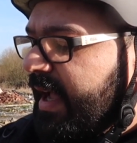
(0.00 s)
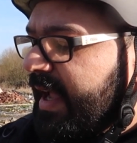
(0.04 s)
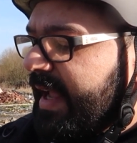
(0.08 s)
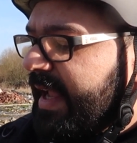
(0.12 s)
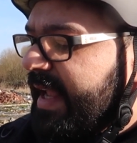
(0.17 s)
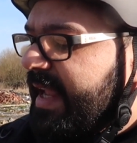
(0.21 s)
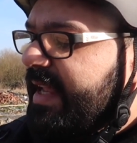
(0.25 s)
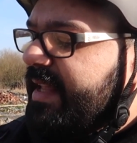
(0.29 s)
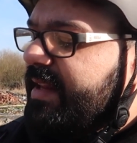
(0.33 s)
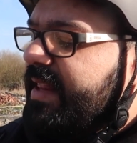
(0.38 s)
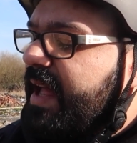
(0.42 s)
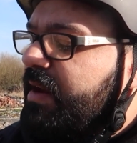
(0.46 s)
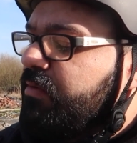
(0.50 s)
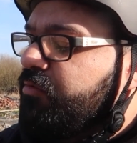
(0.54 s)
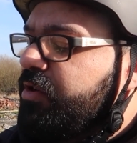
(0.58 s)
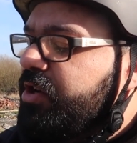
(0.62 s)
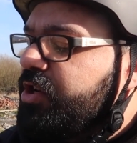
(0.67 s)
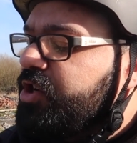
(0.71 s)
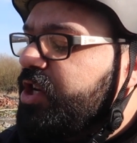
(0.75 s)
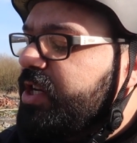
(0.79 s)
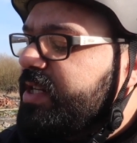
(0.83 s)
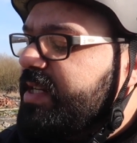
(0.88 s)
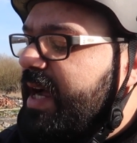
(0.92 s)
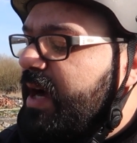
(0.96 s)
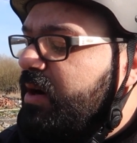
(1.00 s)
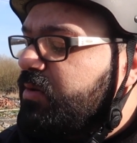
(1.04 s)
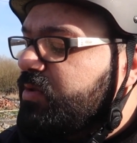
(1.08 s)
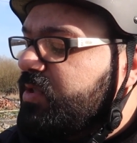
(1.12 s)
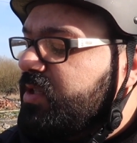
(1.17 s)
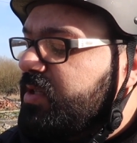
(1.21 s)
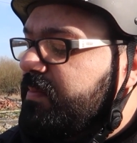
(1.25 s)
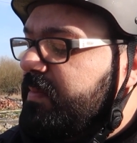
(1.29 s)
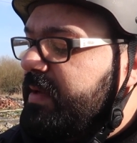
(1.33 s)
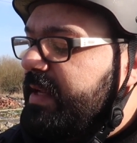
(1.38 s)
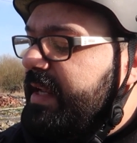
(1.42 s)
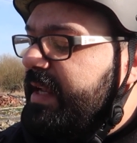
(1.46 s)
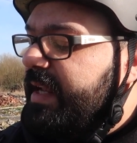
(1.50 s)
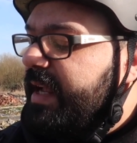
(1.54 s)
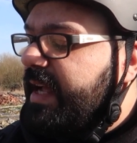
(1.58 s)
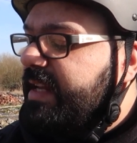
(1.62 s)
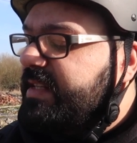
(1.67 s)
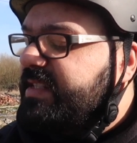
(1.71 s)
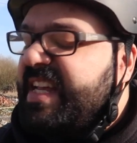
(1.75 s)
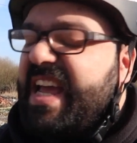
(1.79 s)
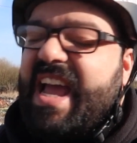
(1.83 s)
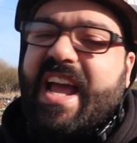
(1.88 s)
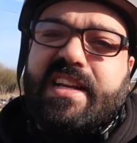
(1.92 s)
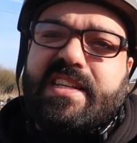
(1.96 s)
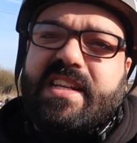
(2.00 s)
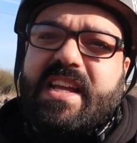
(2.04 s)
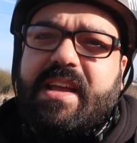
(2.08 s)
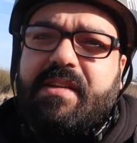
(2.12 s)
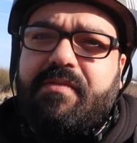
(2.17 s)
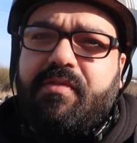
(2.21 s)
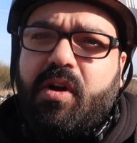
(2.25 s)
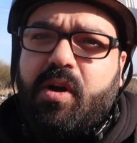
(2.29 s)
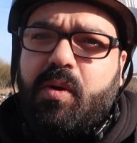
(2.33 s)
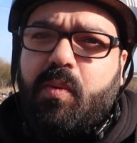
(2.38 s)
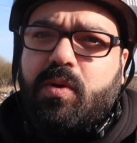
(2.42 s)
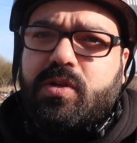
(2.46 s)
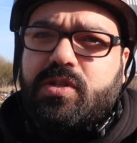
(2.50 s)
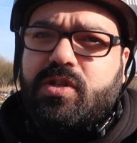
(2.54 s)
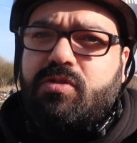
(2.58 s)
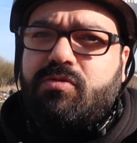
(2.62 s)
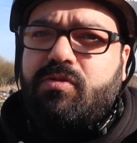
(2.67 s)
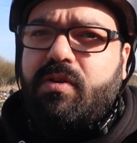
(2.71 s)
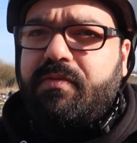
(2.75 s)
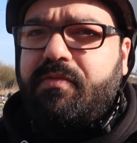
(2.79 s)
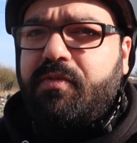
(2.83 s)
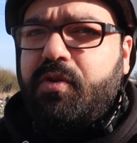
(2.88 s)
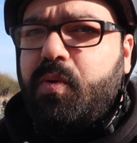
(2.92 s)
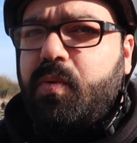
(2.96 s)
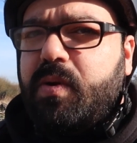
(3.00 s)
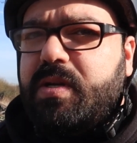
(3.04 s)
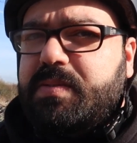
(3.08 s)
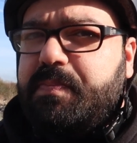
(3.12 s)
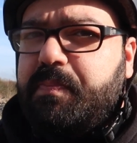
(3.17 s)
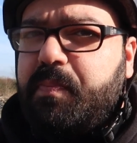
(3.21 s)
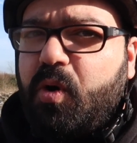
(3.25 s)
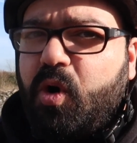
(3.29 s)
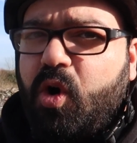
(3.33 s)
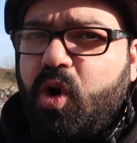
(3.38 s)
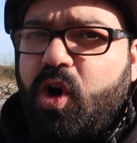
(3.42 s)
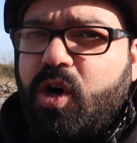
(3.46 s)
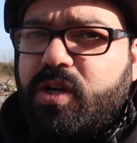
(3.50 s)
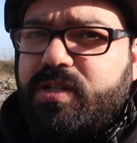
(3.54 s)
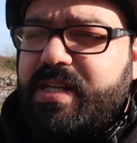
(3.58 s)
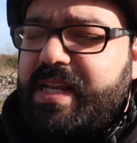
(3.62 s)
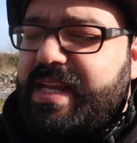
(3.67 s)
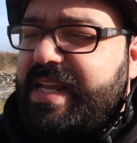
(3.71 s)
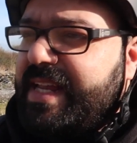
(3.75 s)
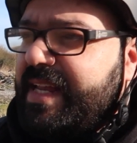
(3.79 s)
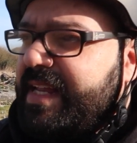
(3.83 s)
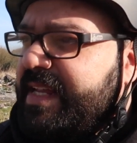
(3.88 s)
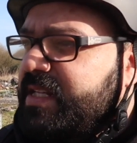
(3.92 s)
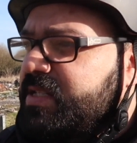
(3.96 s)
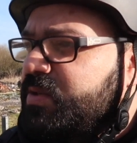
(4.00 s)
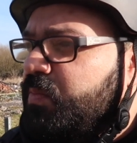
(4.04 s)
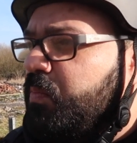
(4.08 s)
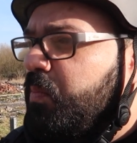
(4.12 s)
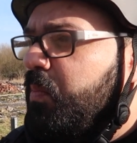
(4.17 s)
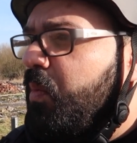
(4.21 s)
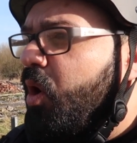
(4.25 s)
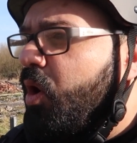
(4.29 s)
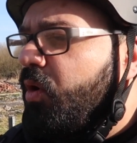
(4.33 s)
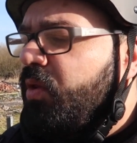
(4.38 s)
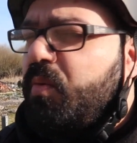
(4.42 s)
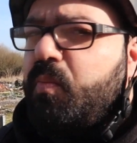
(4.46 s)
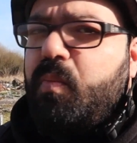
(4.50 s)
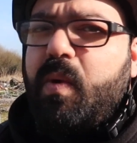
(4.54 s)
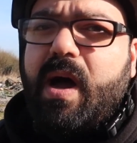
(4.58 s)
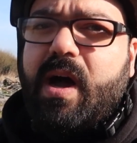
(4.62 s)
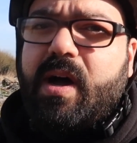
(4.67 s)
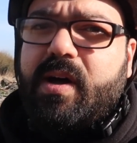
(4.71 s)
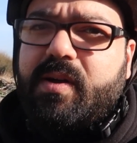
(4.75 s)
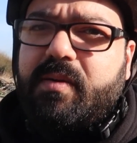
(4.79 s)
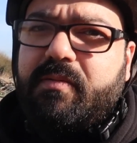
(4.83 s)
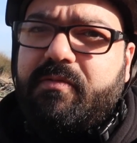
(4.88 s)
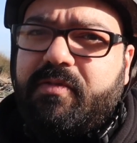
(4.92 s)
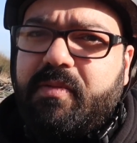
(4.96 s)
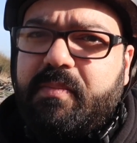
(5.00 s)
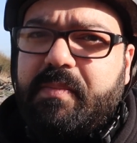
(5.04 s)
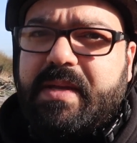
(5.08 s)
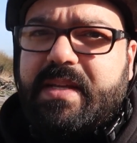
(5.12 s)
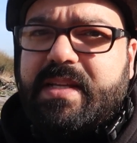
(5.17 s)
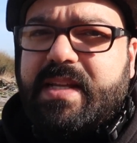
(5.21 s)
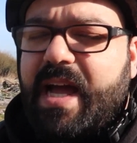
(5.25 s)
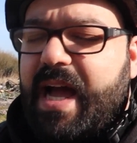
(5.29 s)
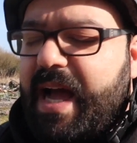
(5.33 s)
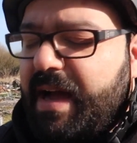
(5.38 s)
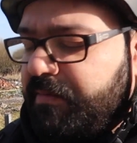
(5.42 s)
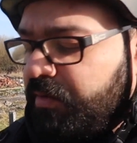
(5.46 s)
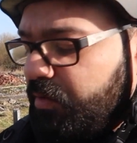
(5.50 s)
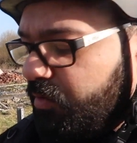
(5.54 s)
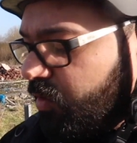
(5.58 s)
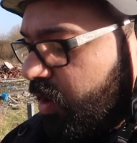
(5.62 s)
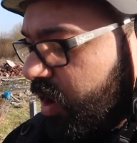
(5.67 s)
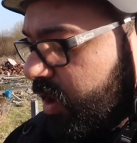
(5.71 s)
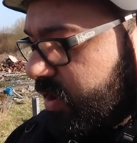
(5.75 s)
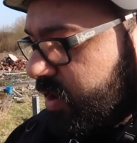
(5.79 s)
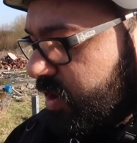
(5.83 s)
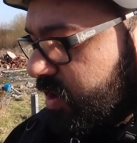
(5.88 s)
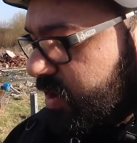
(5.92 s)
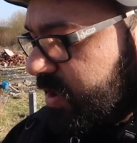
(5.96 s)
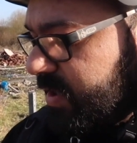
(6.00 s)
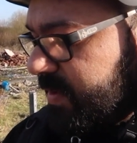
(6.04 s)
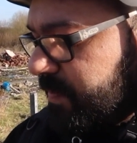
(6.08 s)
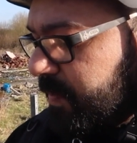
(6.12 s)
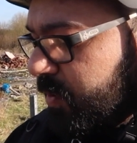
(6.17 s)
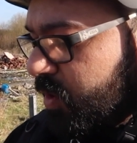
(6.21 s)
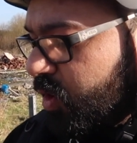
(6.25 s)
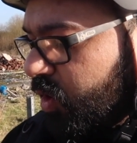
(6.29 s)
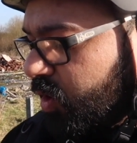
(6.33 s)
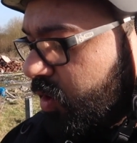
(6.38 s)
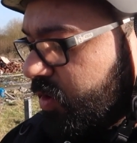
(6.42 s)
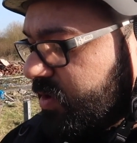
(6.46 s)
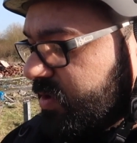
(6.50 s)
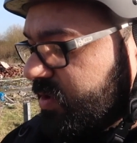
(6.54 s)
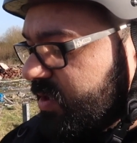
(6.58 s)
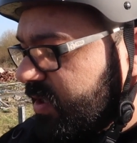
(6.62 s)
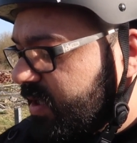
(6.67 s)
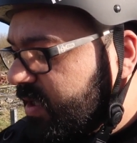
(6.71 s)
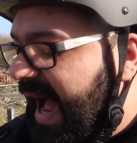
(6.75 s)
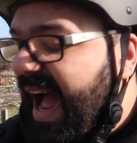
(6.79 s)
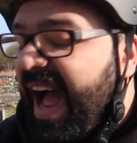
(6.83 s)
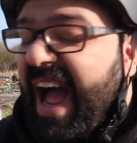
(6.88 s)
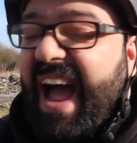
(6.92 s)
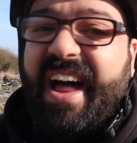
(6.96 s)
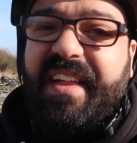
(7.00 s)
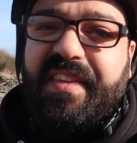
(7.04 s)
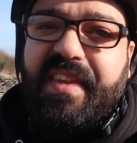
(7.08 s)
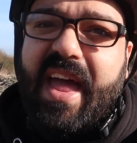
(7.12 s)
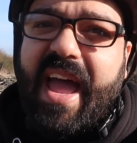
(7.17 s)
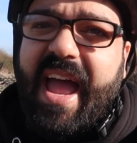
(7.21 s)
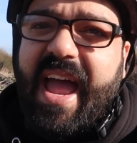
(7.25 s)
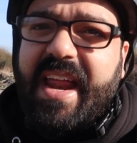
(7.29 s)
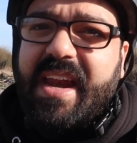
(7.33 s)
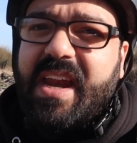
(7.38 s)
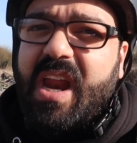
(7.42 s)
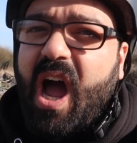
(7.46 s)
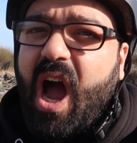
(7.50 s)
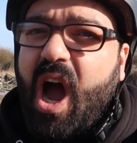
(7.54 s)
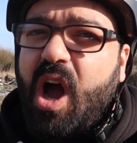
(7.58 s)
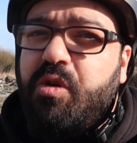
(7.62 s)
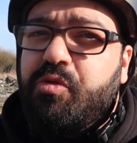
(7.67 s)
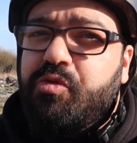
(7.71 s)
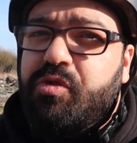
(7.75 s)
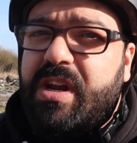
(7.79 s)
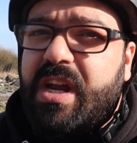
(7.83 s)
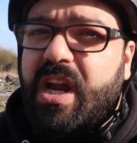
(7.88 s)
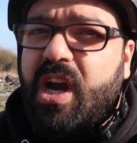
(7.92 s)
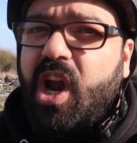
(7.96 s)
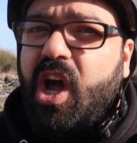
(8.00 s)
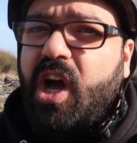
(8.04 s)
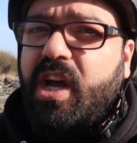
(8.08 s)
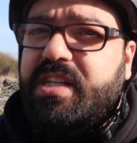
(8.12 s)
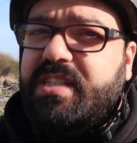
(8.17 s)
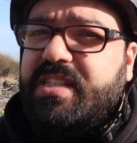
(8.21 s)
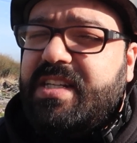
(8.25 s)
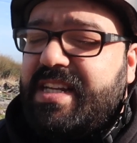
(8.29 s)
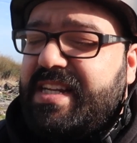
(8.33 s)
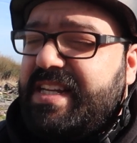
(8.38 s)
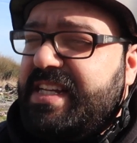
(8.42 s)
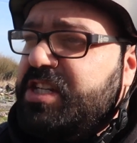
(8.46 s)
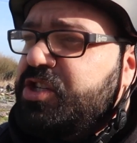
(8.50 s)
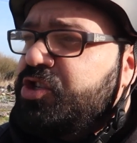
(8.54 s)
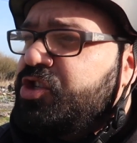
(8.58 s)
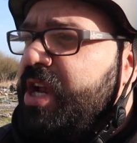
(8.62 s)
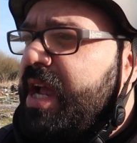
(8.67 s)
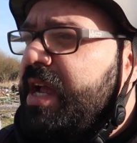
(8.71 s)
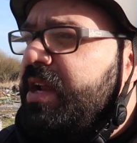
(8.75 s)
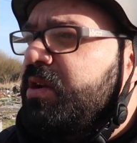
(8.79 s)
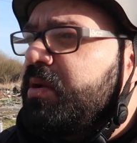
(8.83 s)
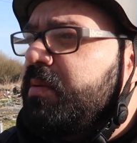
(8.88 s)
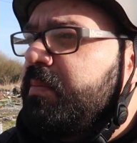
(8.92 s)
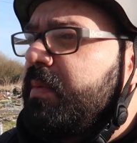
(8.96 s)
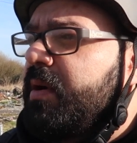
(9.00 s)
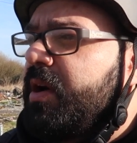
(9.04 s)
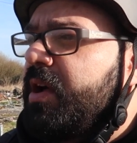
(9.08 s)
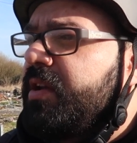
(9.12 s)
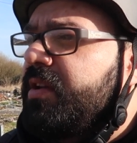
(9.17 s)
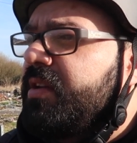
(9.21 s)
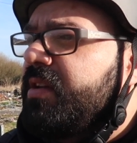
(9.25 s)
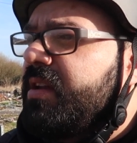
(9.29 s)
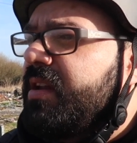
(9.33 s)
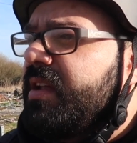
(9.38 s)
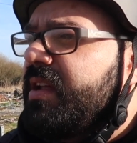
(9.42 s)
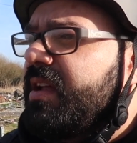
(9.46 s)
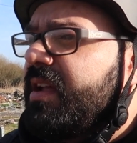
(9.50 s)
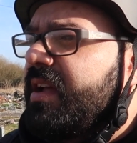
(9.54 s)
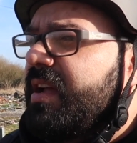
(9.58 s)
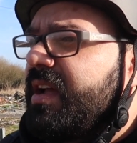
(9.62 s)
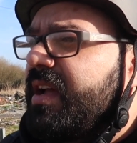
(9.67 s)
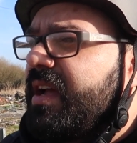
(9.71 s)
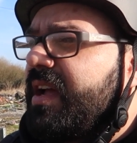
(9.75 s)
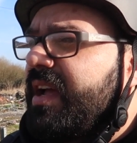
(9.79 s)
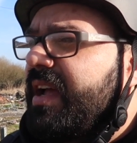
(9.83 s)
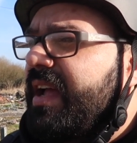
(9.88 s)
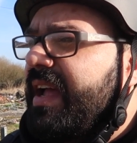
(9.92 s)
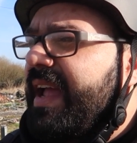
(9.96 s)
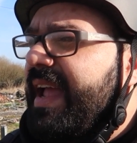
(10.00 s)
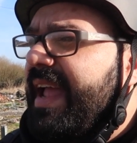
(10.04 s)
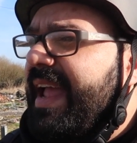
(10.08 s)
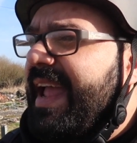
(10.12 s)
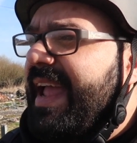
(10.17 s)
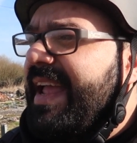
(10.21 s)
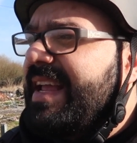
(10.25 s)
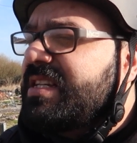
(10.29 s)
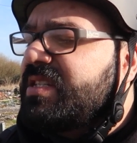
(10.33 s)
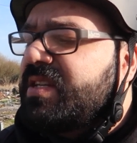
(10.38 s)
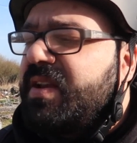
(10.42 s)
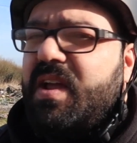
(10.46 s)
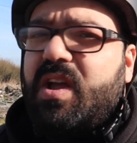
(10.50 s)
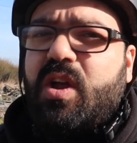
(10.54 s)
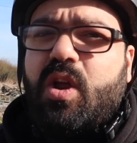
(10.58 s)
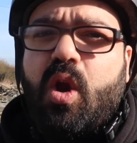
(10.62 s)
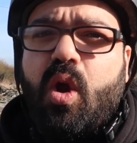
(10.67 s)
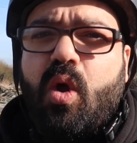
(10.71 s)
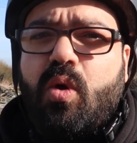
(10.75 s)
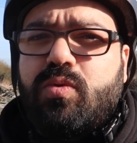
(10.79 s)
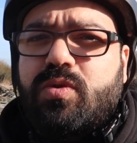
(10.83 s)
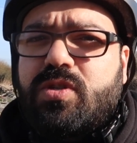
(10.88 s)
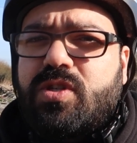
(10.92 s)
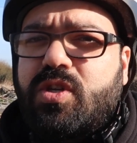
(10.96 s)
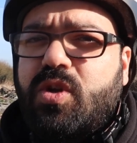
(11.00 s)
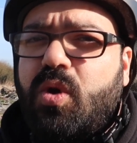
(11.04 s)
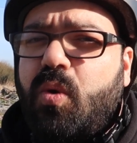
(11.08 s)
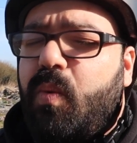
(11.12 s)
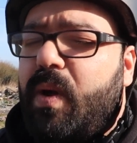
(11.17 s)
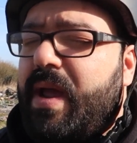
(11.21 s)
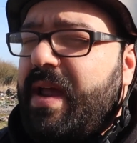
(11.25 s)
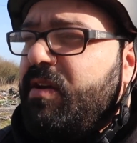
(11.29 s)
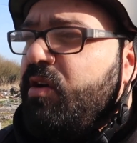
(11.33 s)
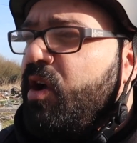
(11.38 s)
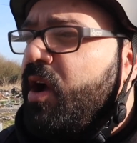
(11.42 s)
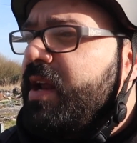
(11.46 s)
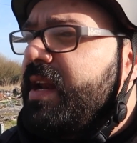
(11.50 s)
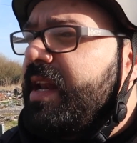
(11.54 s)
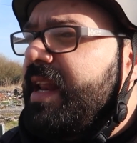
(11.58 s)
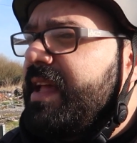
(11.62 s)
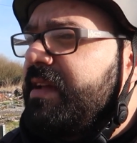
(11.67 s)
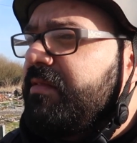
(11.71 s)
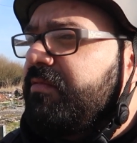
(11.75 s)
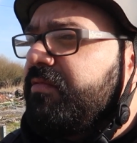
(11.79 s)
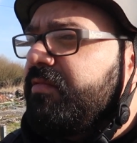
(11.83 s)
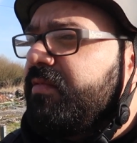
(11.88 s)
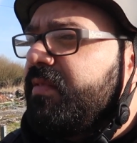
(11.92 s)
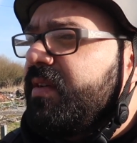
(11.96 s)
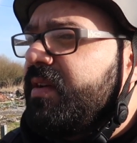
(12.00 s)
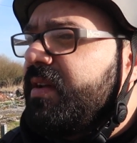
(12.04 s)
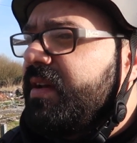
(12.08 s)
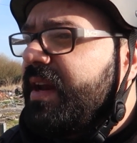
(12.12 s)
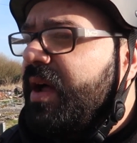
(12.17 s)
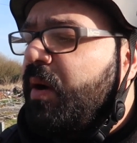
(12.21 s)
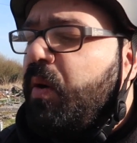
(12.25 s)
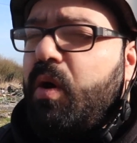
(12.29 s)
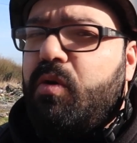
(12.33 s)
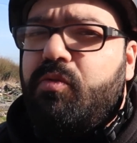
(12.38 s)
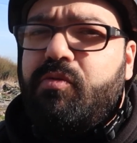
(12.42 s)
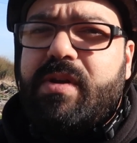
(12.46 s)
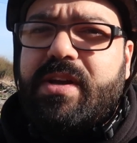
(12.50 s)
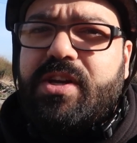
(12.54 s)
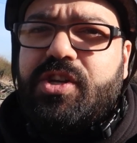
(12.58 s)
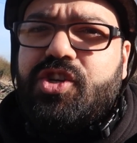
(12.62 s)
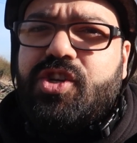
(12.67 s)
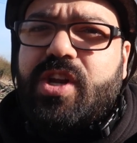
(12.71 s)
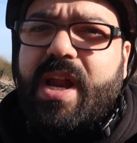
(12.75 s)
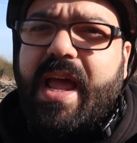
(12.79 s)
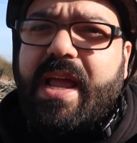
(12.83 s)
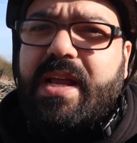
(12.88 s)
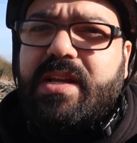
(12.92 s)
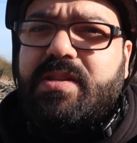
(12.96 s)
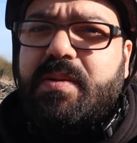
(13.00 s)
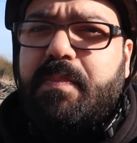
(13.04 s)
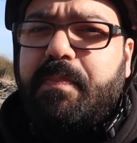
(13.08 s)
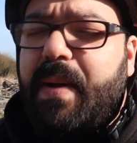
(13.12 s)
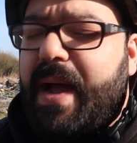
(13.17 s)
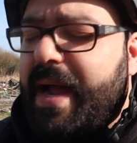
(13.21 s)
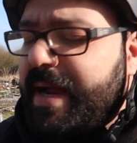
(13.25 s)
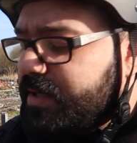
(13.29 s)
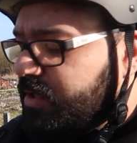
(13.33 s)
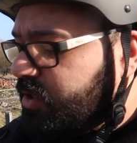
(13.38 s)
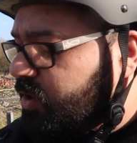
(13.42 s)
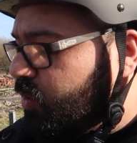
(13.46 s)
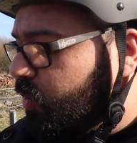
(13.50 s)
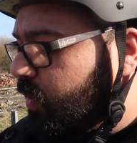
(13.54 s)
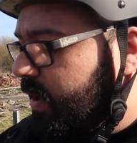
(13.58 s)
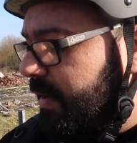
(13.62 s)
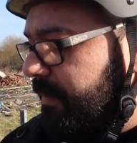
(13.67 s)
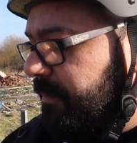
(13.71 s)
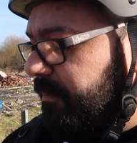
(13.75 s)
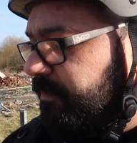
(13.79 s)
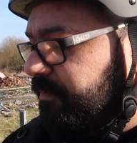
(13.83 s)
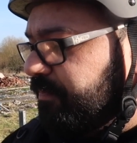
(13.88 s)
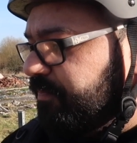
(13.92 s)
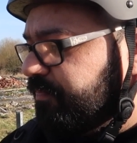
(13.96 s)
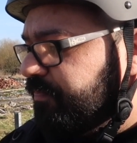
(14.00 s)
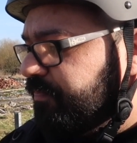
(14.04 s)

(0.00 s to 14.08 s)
He then reaches out to me and says if I want to review his board, he is more than welcome for me to have a ride on this board. And then I realised that this gentleman is close to where I live. Now I reached out back to him.